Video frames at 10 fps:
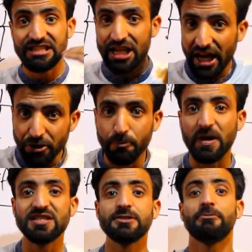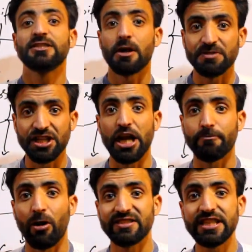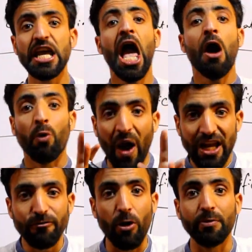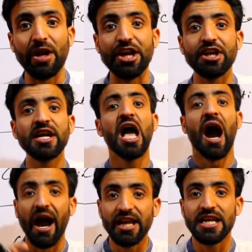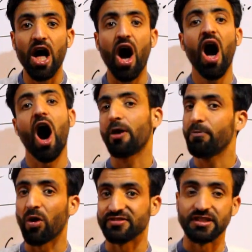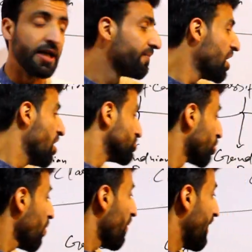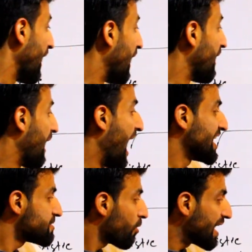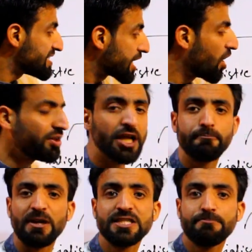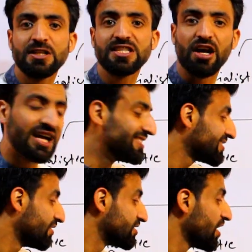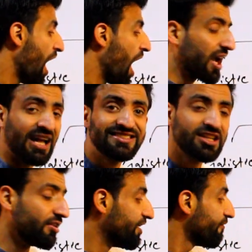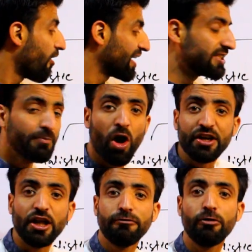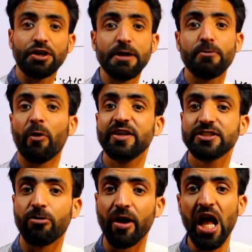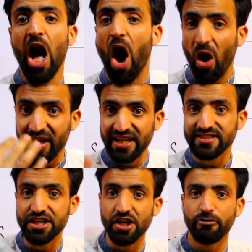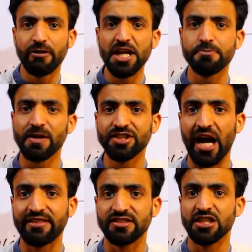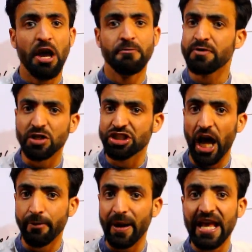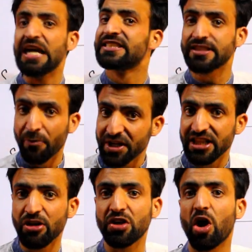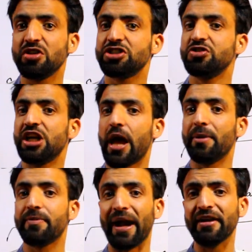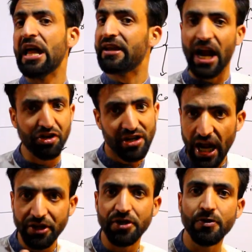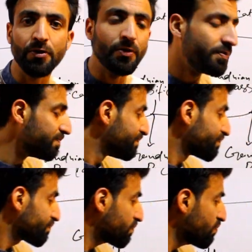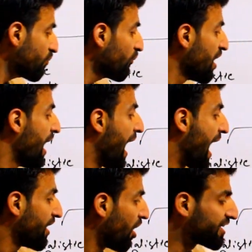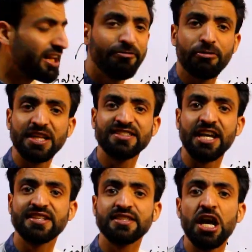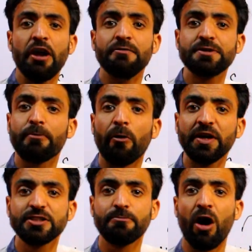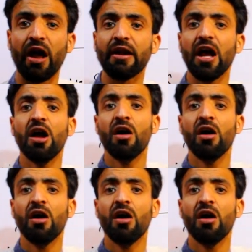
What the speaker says: directive principles of state policy while formulating any law or policy. So, as far as the Gandhian principles are concerned, for example, Article 40 provides for organization of village panchayats, which was done by 73rd Constitutional Amendment 1992, and Article 46, which provides for